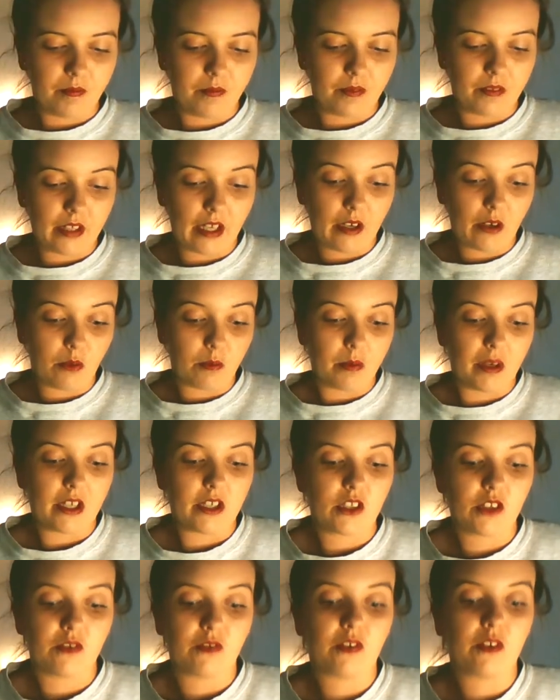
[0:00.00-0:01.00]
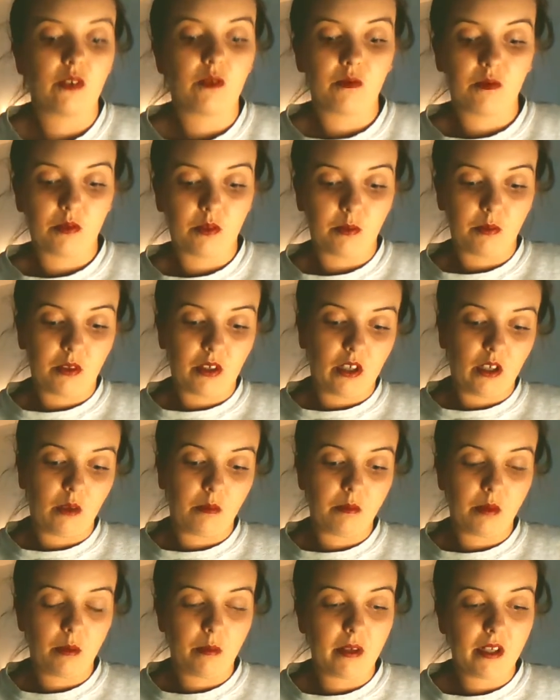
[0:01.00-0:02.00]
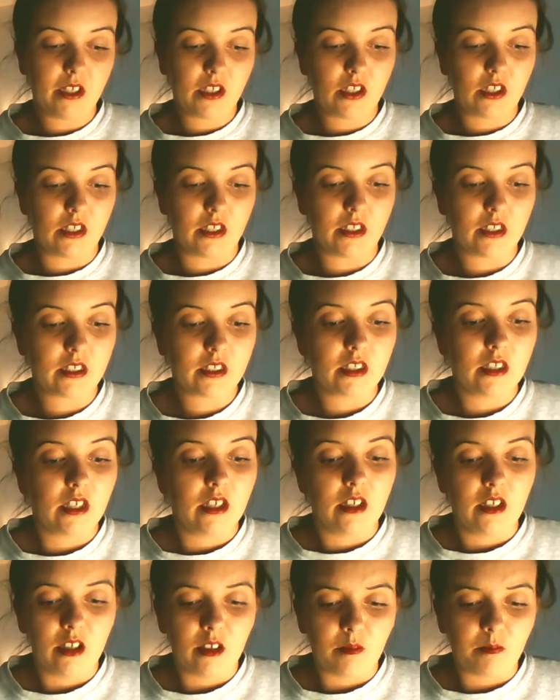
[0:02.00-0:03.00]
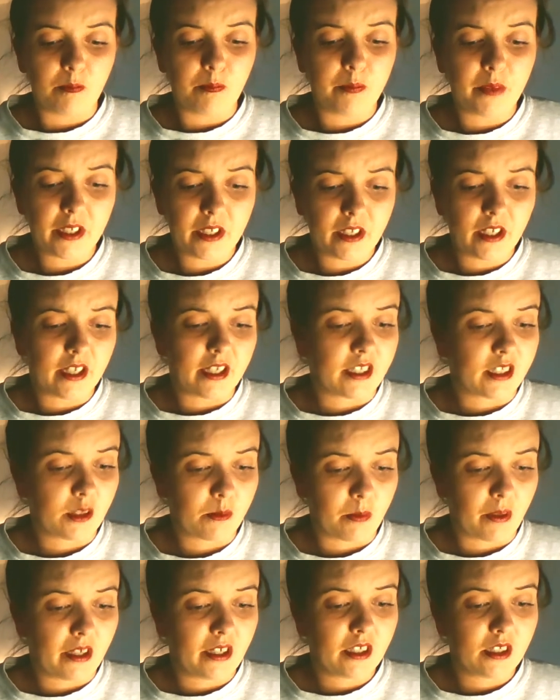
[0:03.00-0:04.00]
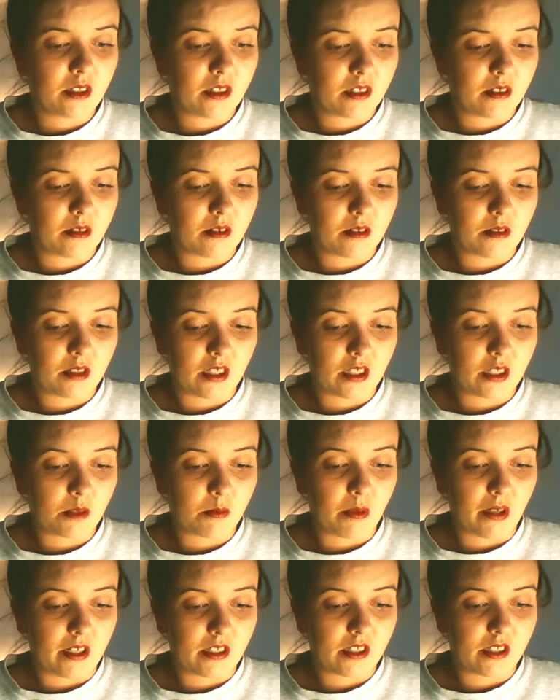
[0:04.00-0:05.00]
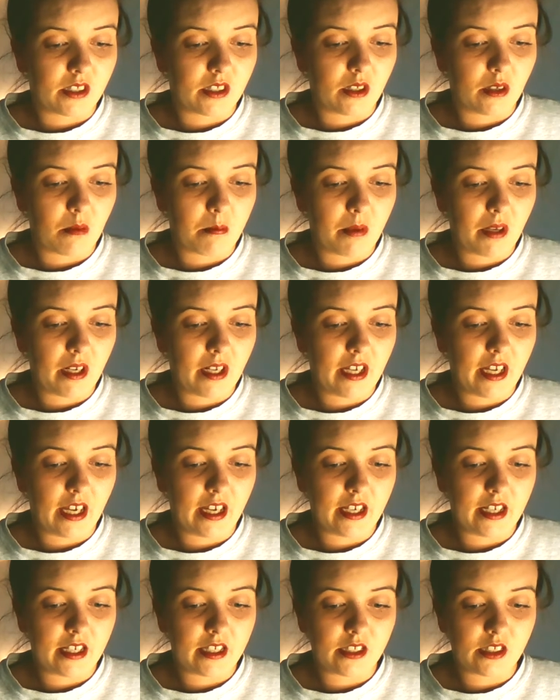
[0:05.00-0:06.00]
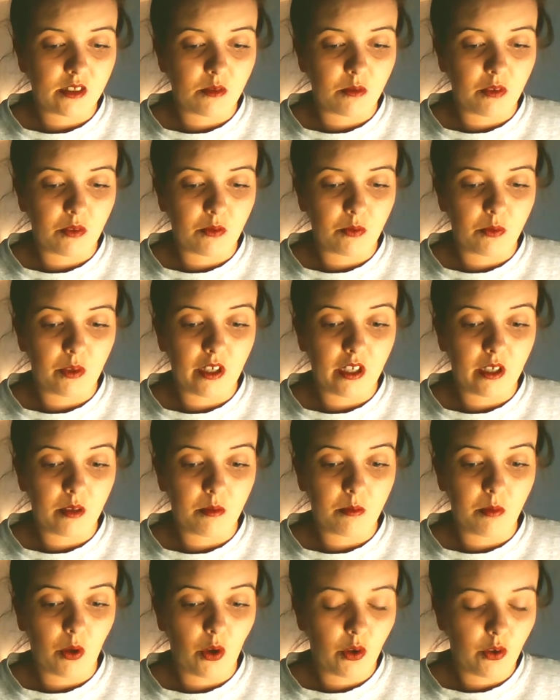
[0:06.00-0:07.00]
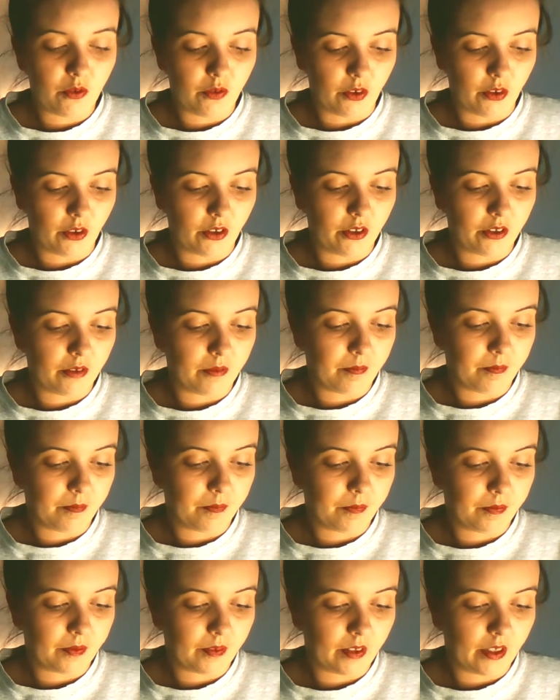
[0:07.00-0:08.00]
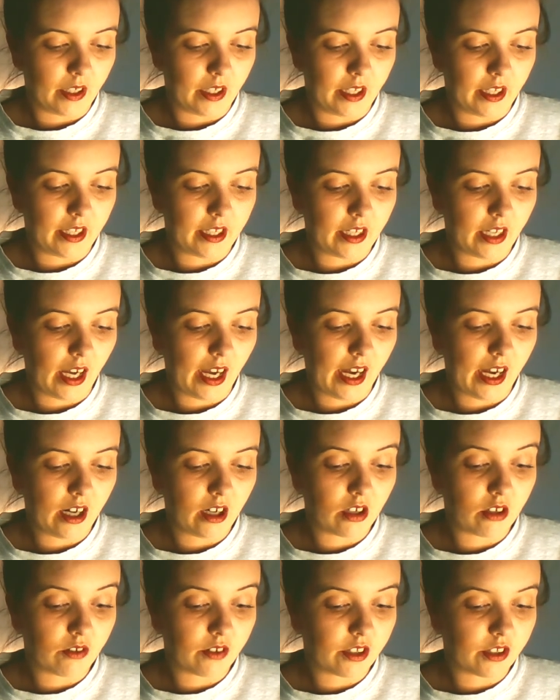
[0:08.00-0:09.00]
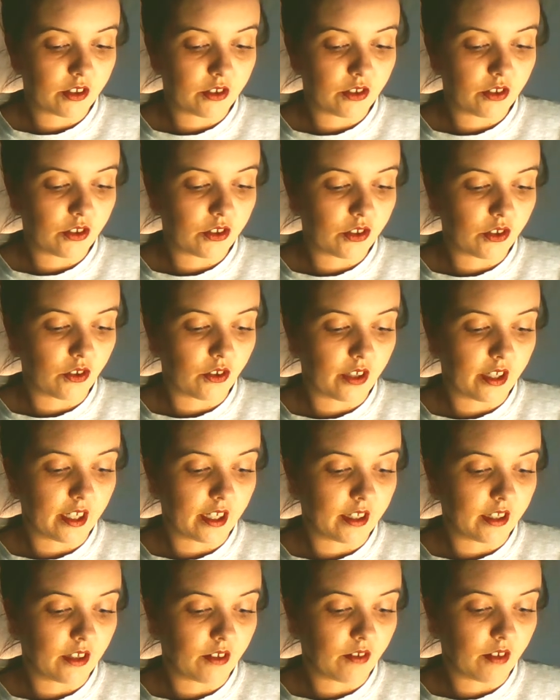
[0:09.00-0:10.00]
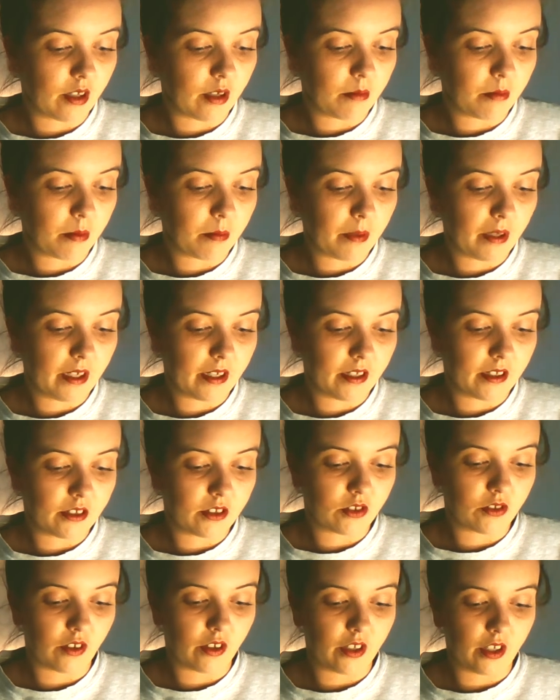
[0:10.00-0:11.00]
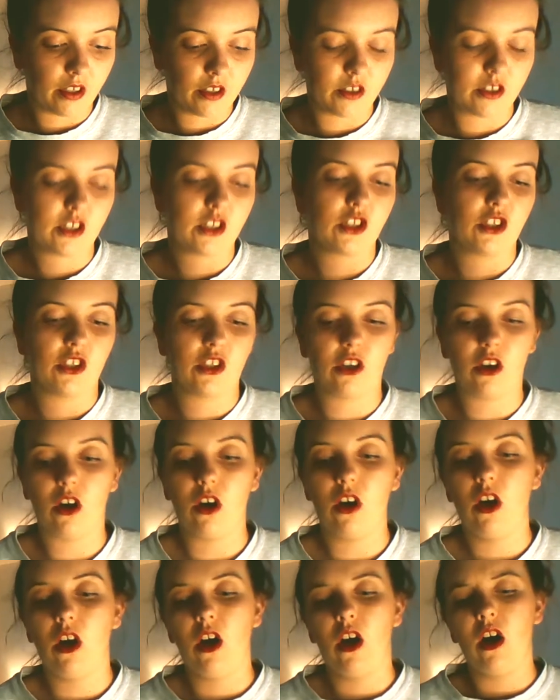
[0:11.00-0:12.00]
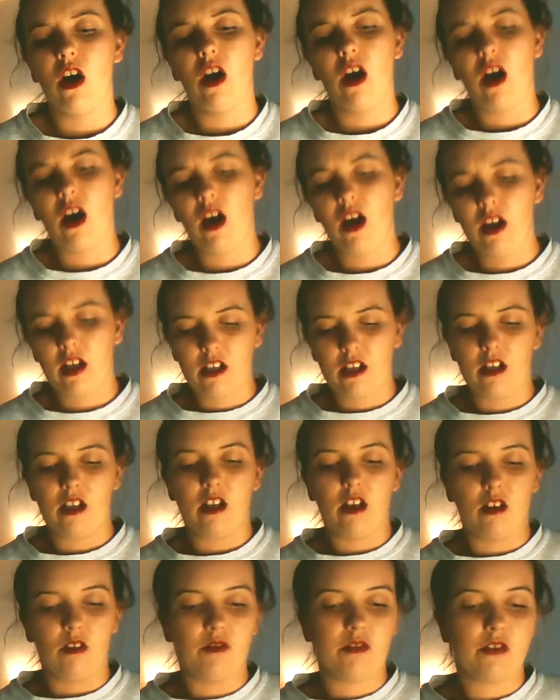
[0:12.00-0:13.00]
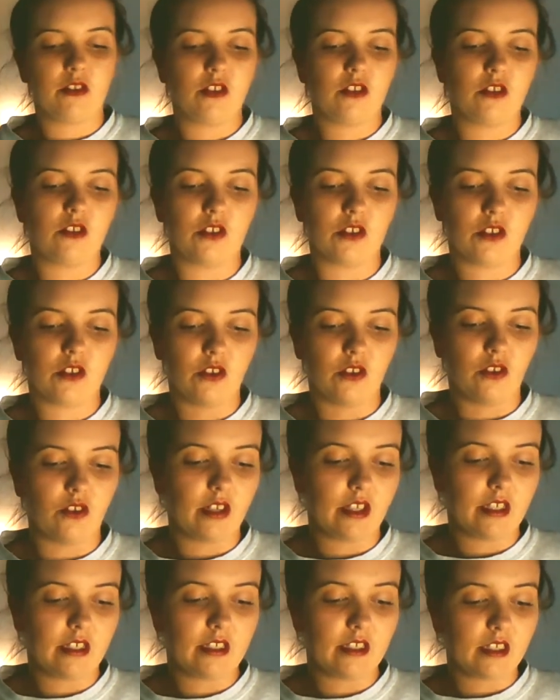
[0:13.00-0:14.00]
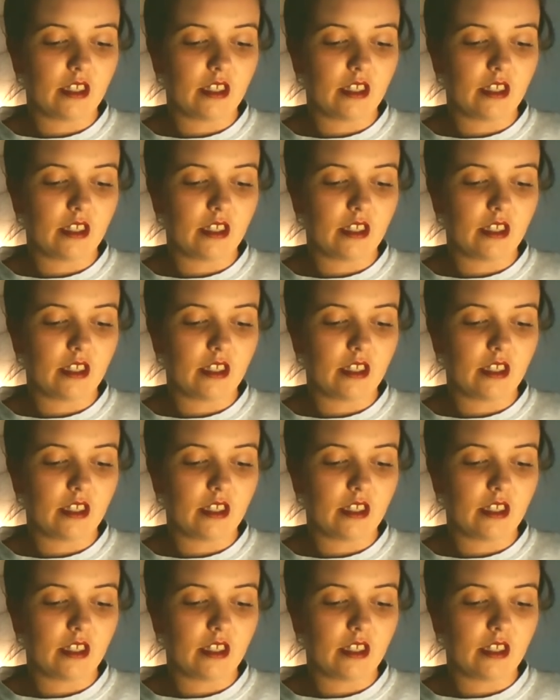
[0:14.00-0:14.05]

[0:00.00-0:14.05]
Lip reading: Now a major film from Columbia Pictures. Midnight Express, Billy Hayes with William Hoover. A harrowing true story in the great Papillion tradition. Oh, I love true stories.